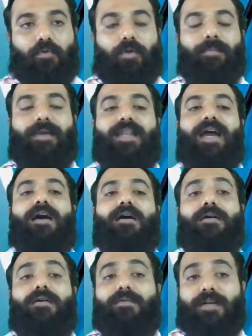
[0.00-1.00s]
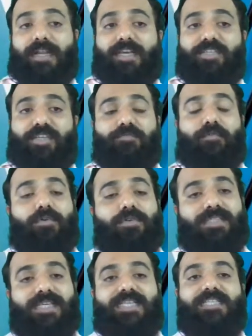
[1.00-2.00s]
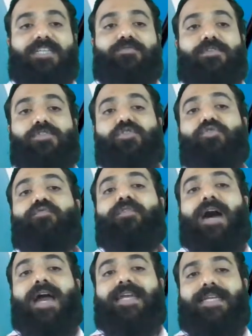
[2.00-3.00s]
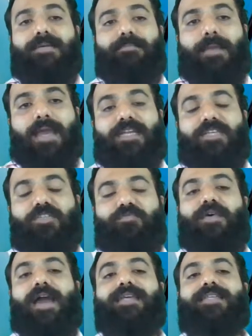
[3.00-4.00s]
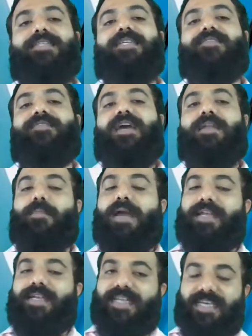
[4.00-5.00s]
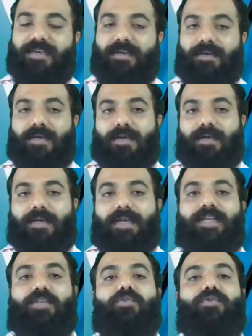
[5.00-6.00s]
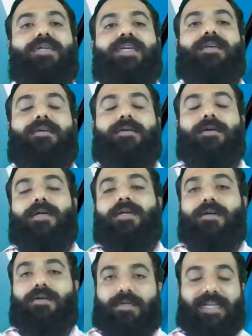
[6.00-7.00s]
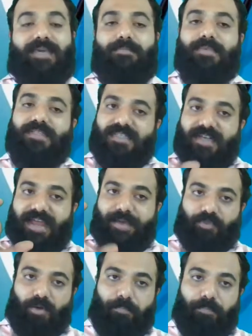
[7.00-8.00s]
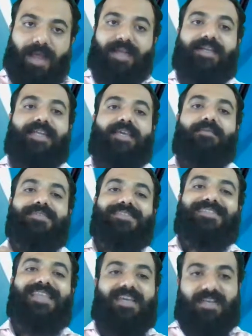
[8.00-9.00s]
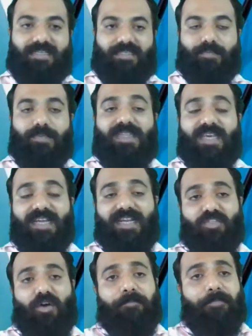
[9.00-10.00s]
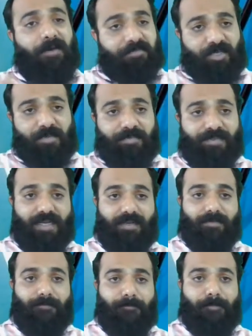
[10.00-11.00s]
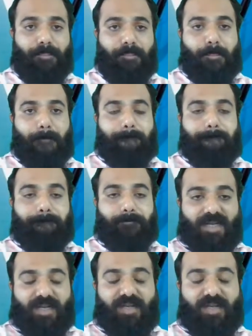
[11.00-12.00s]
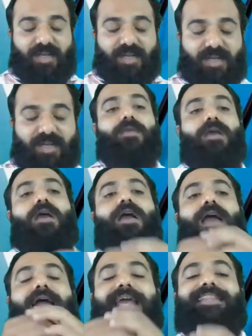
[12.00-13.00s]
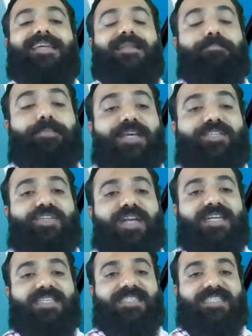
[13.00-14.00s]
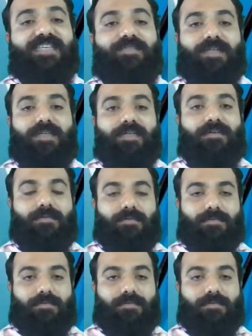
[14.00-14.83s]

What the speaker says: formula correction for C is equals to 5D minus 5C divided by D into T. D means depth of pile, T means thickness of upstream side. Clear? And that pressure at a C1,